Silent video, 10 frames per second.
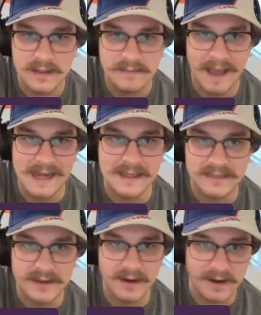batting
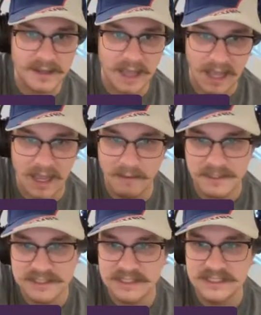third,
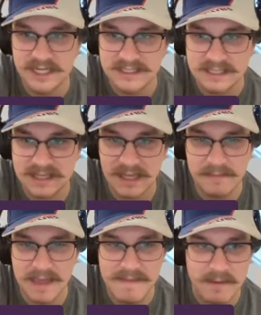which suggests that they
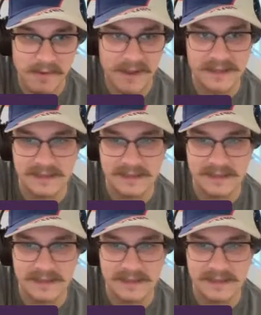maybe won the